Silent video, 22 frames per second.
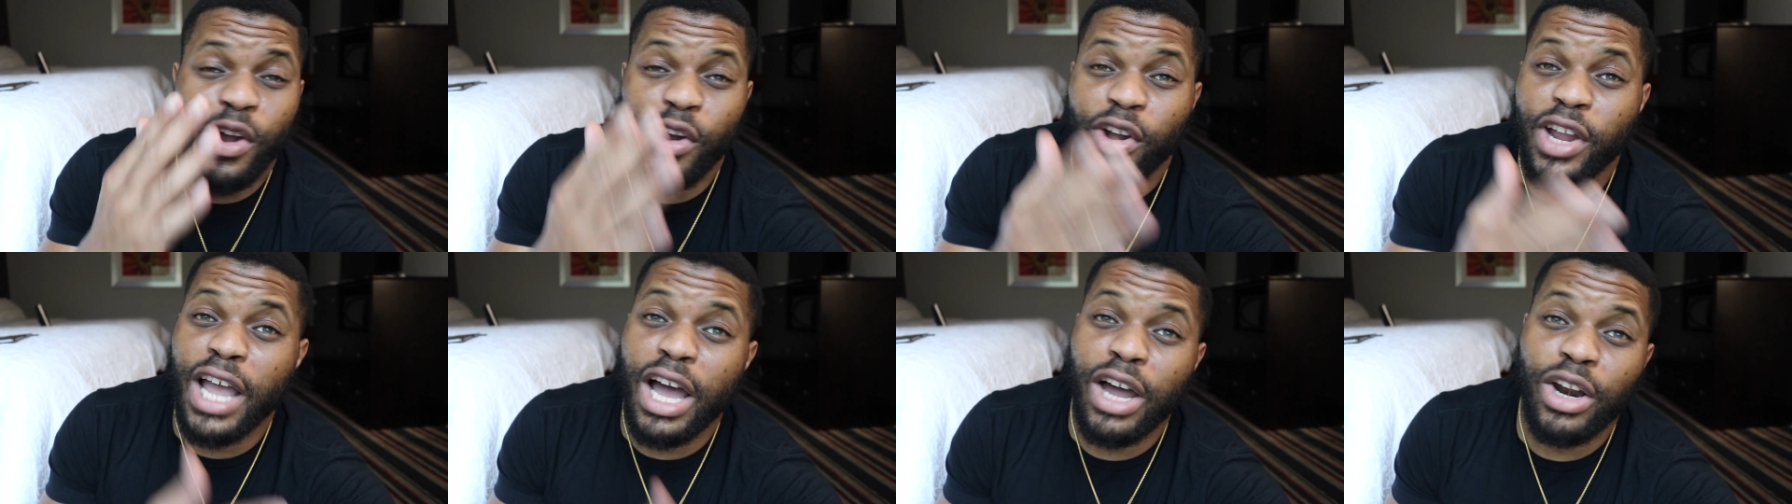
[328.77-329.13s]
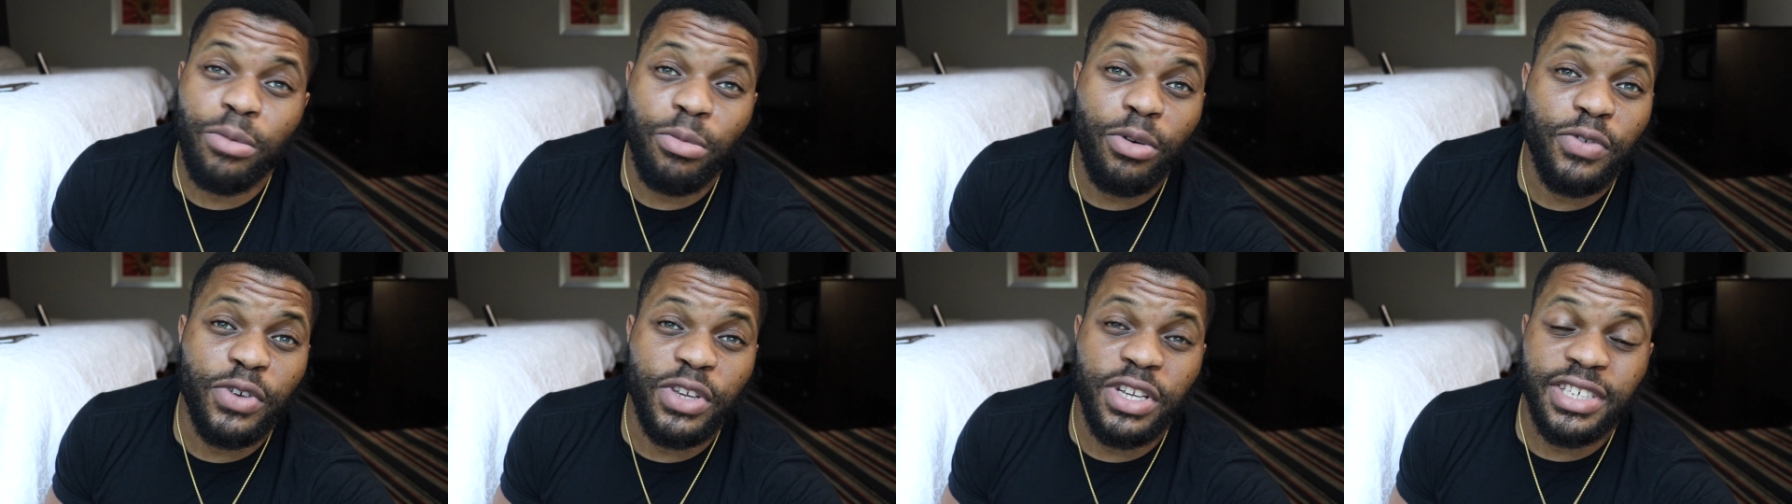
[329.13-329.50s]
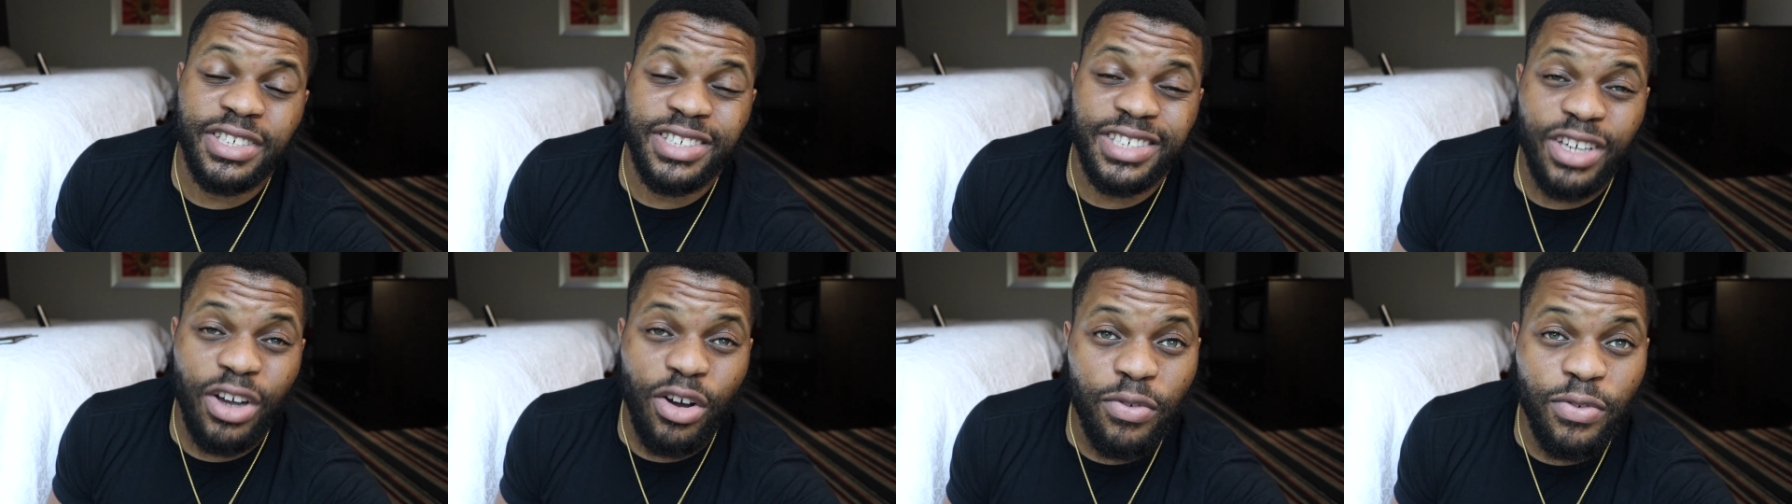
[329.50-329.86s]
You're accountable for
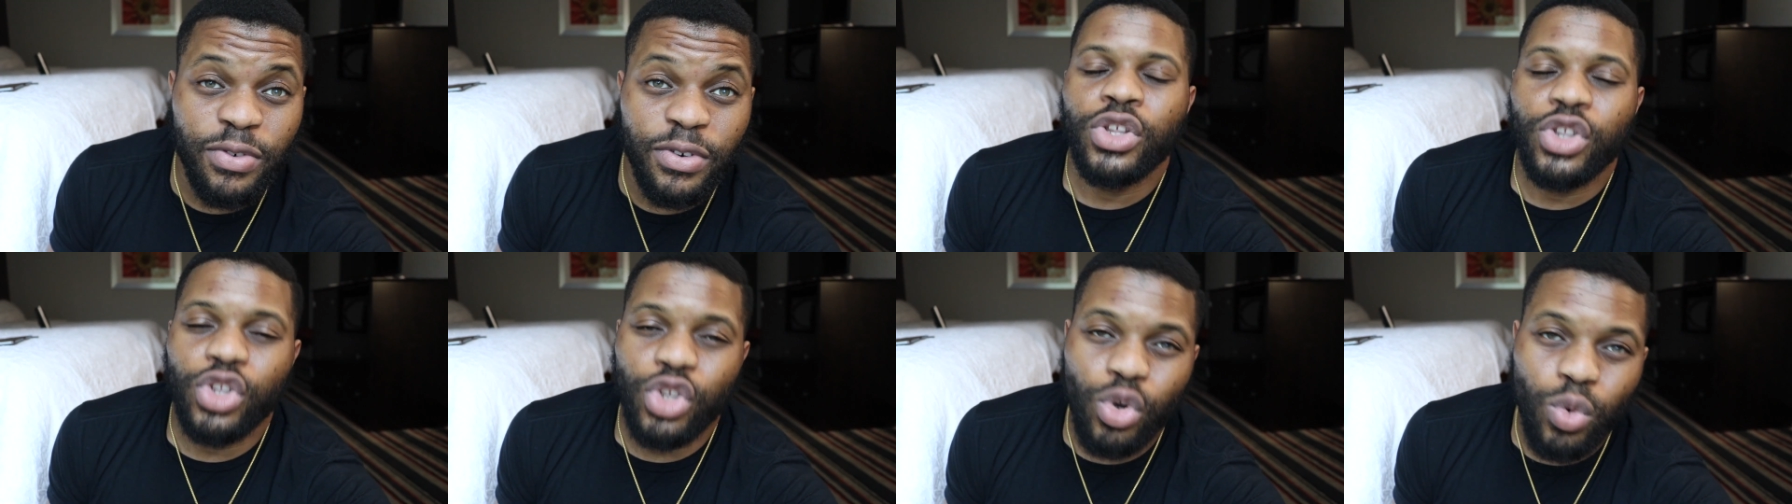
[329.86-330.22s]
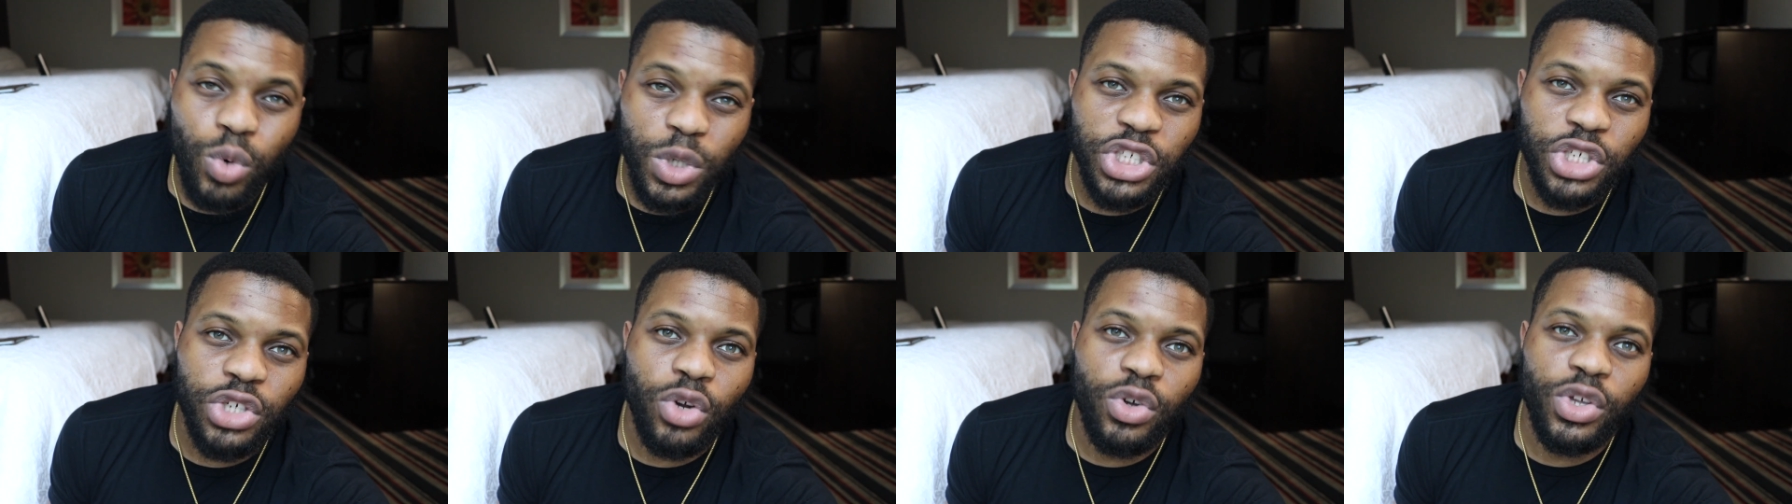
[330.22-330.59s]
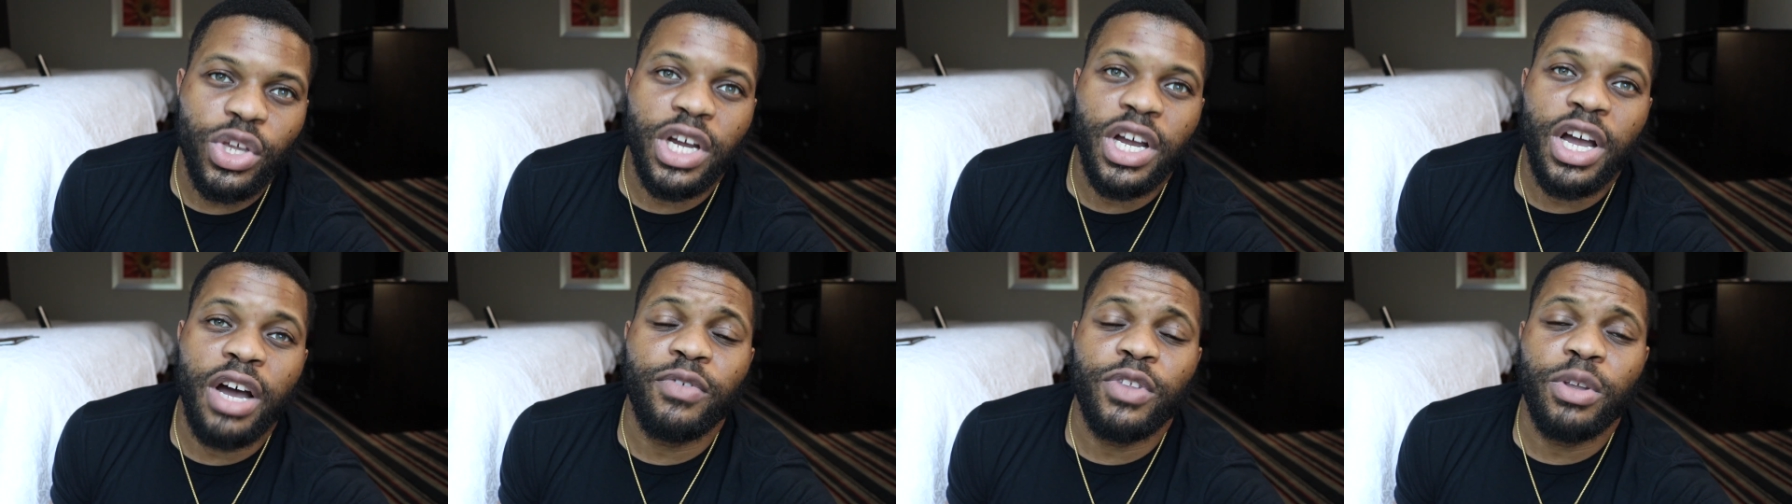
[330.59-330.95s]
yourself. Do what you know
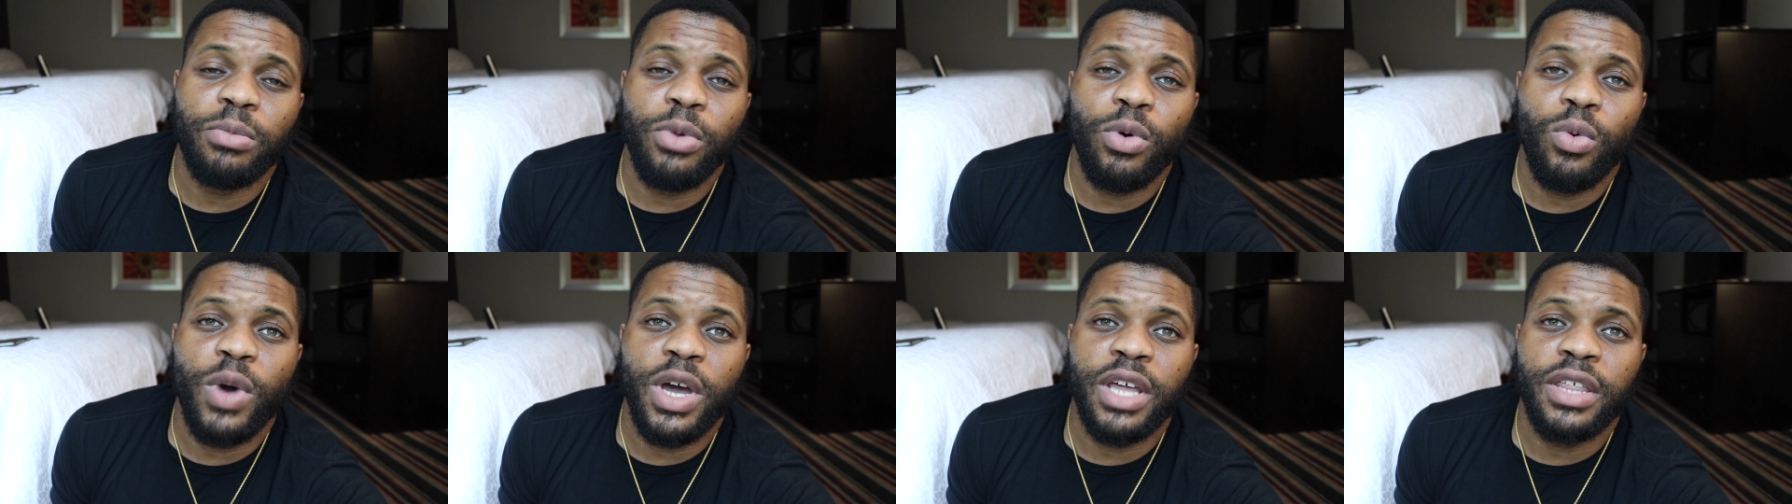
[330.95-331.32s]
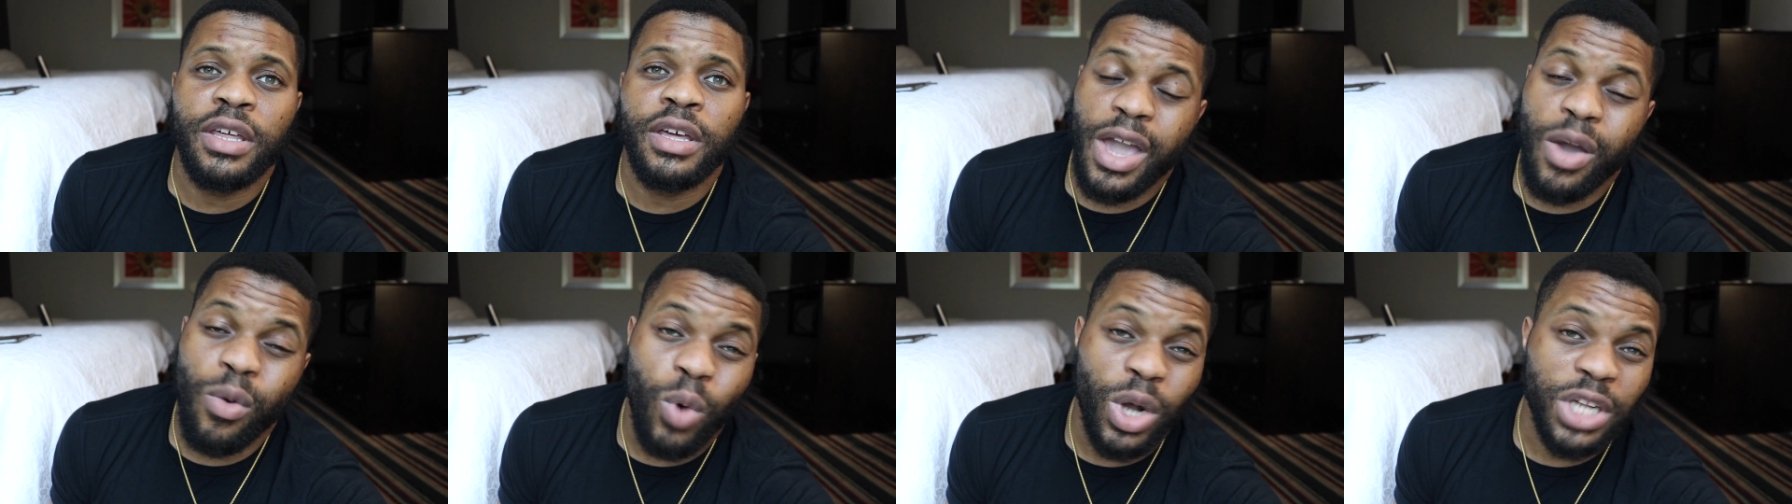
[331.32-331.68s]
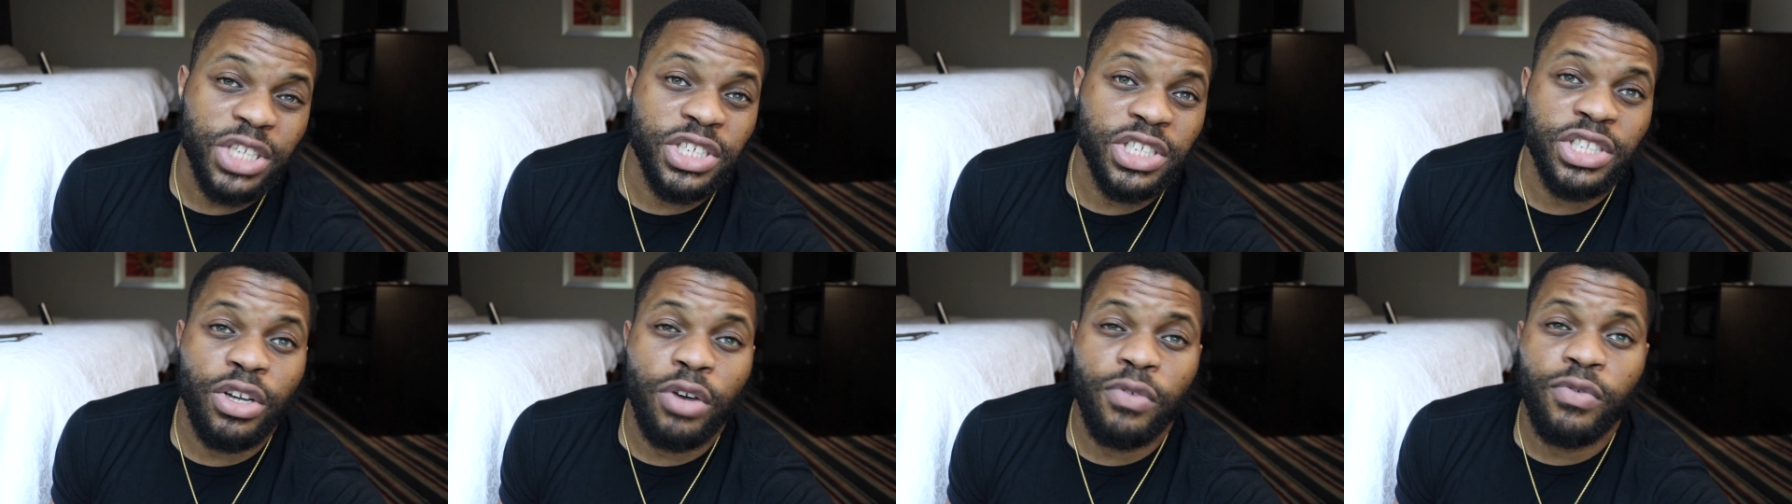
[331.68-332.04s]
you're comfortable with and
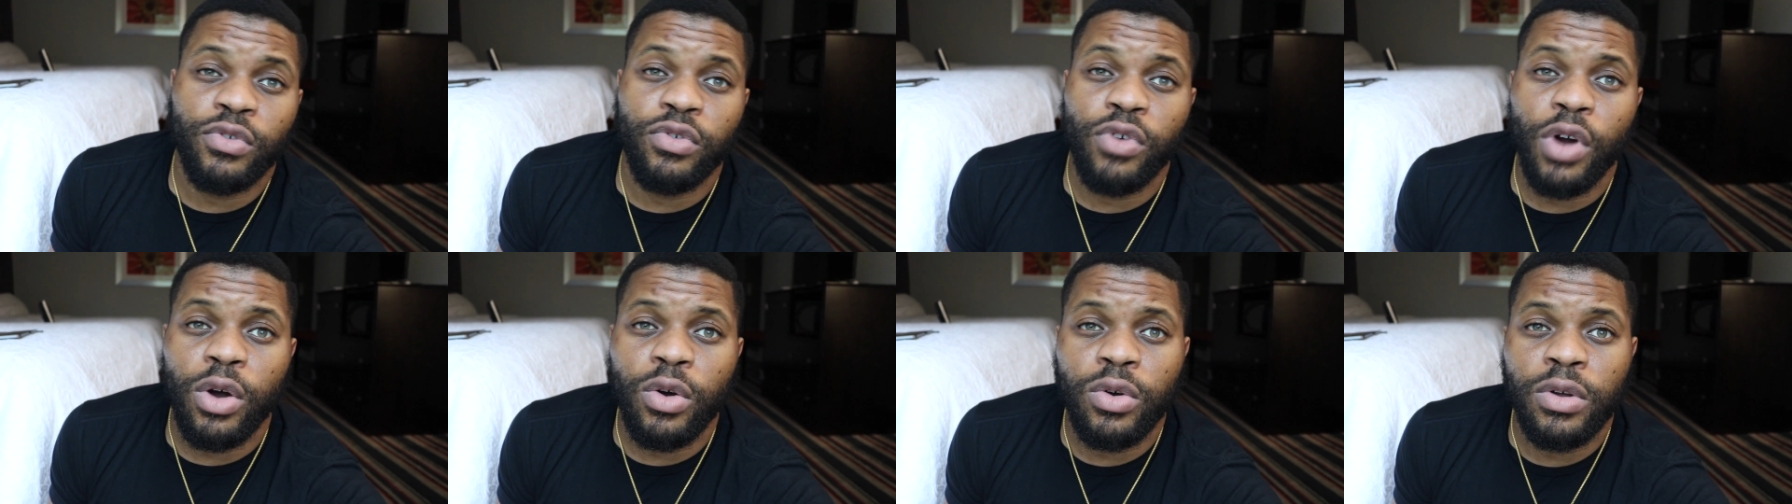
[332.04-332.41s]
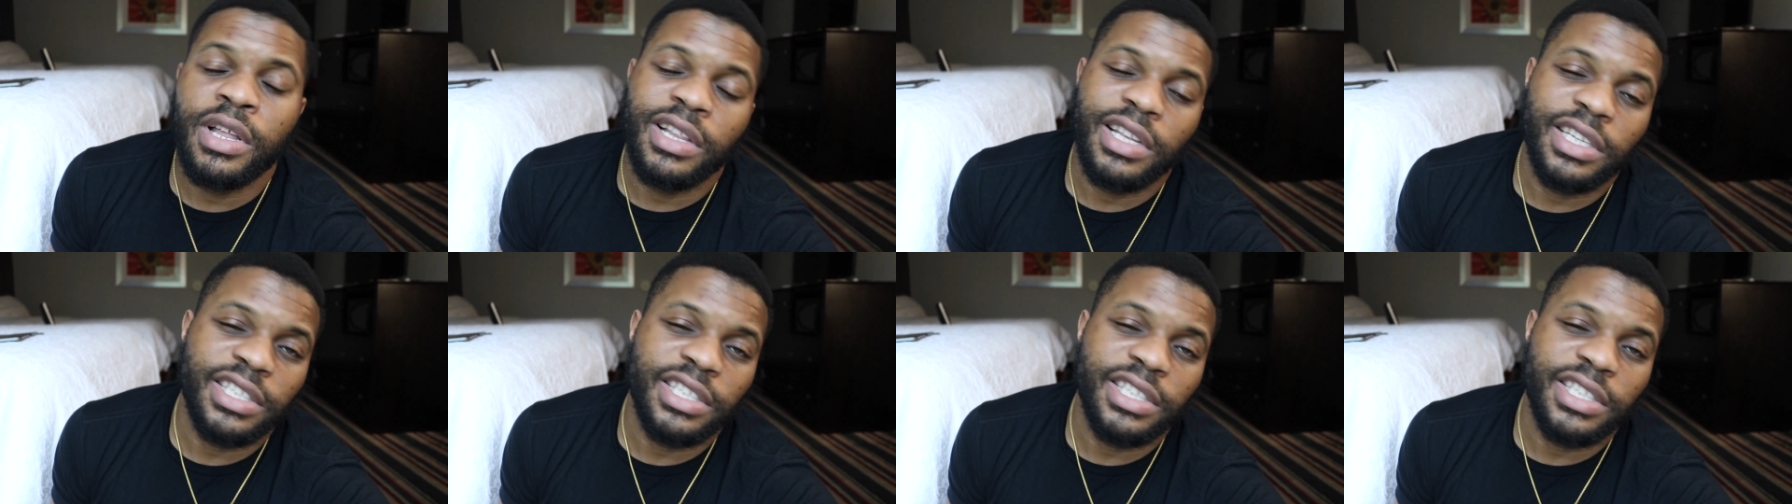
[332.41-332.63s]
watch yourself grow.